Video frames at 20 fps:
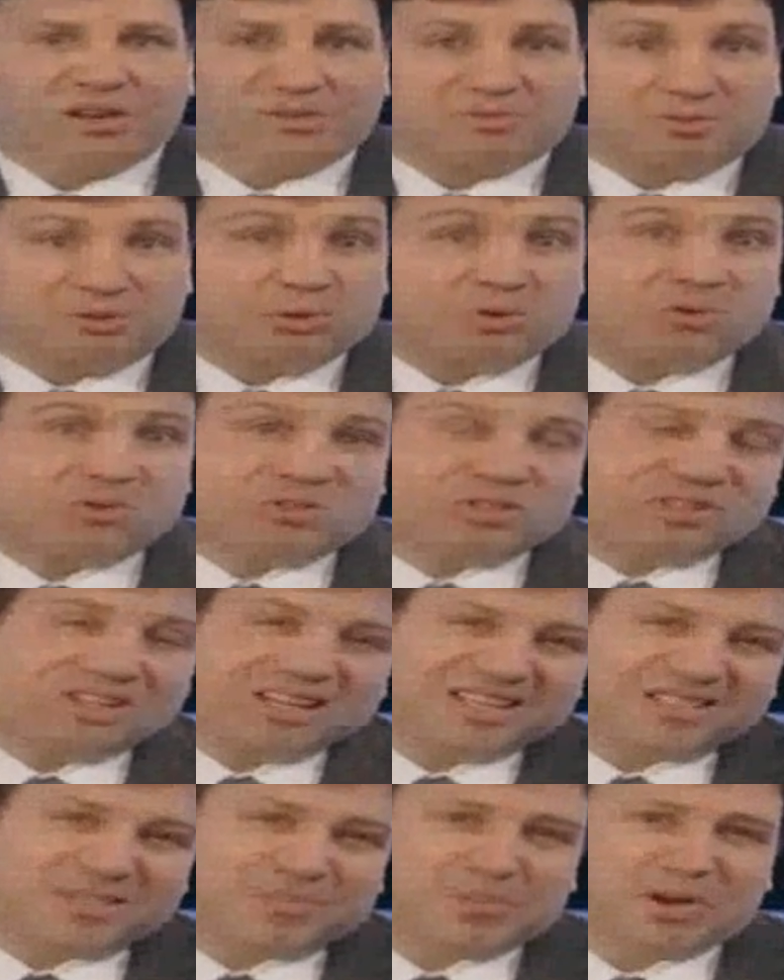food
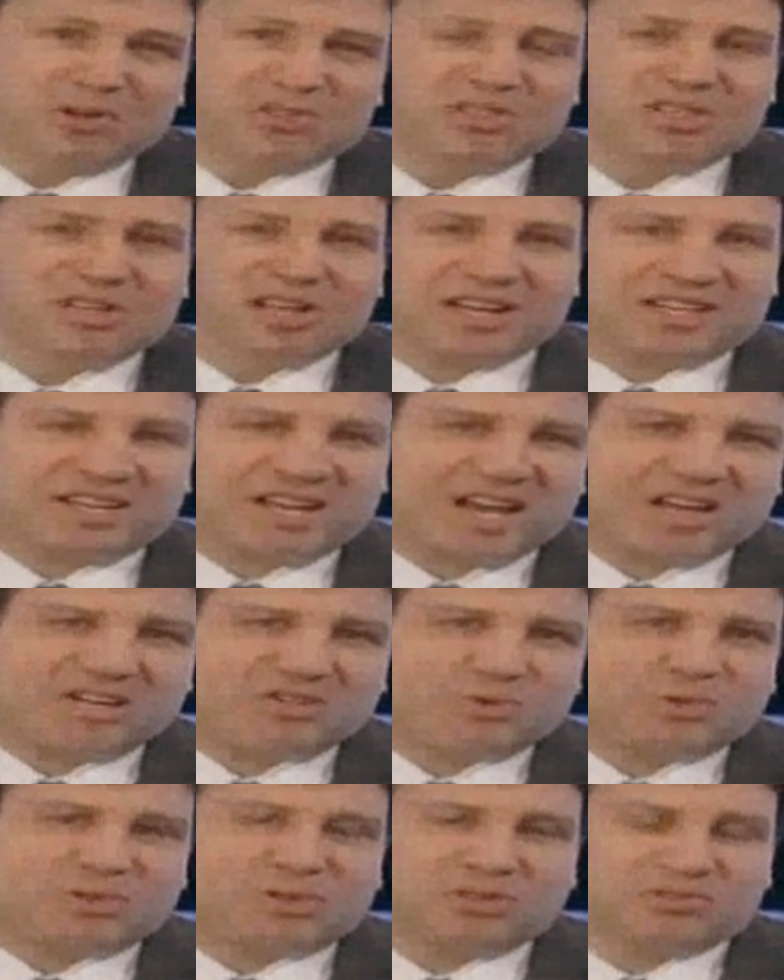as opposed to that
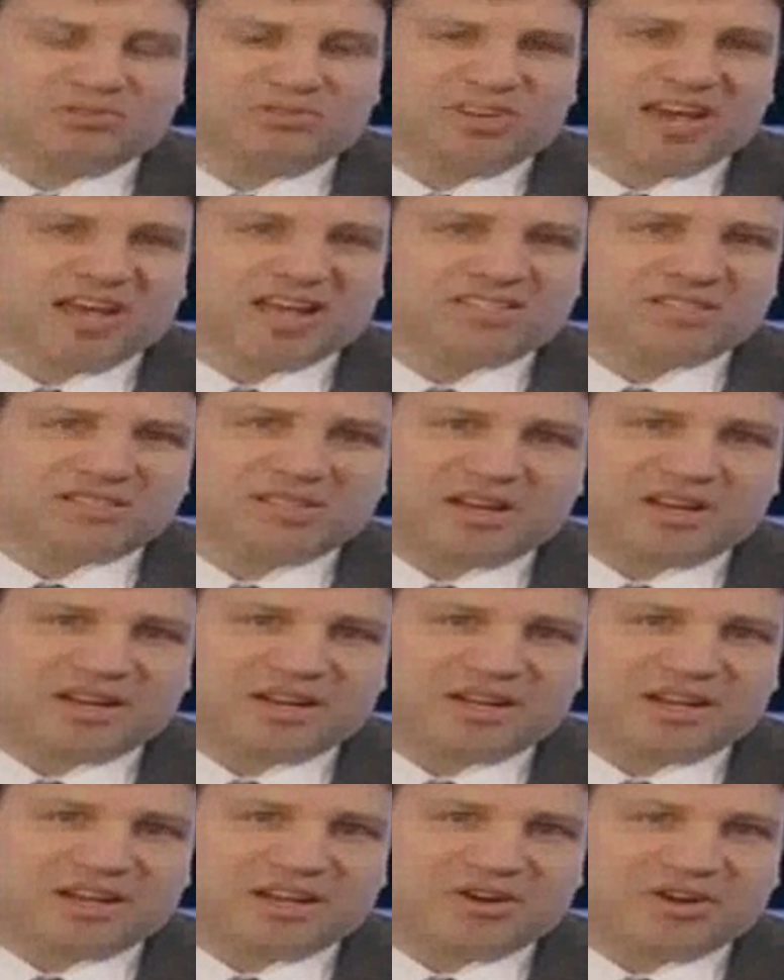casual, fast
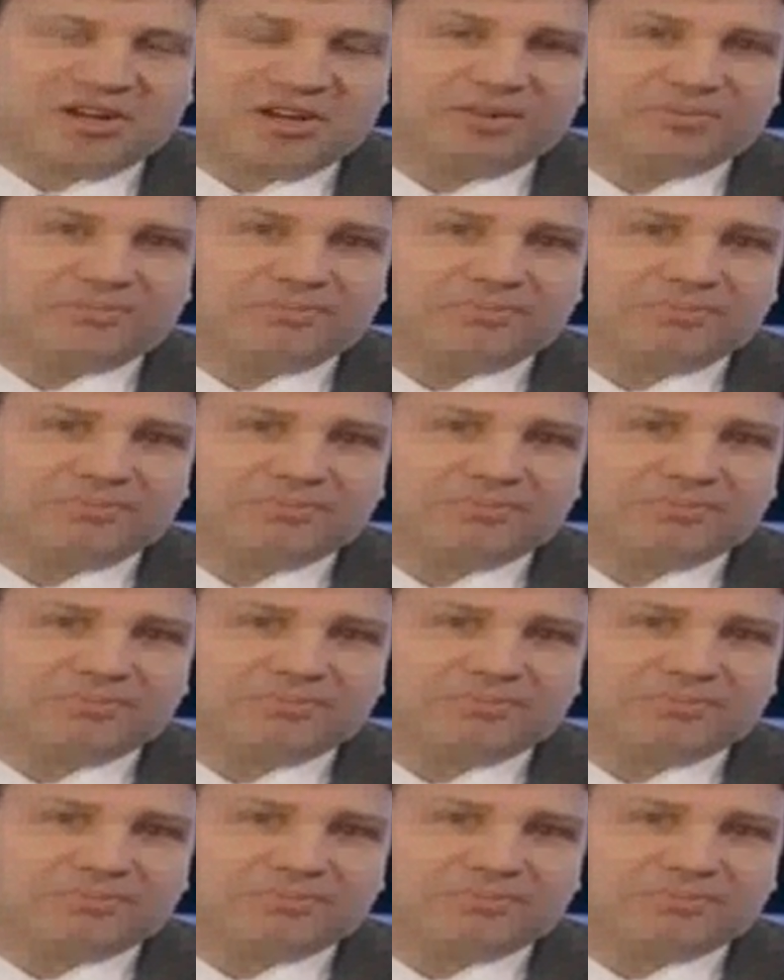dining area.